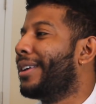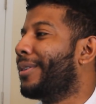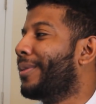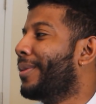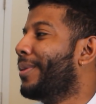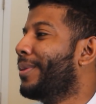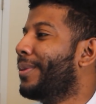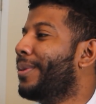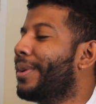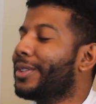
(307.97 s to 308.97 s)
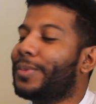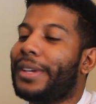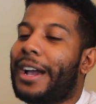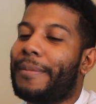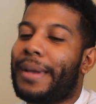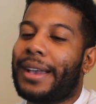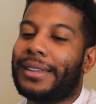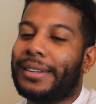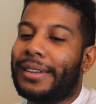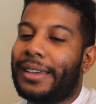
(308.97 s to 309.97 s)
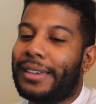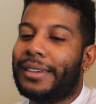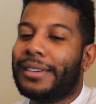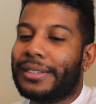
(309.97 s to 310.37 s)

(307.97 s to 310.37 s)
and who else we got back in the day?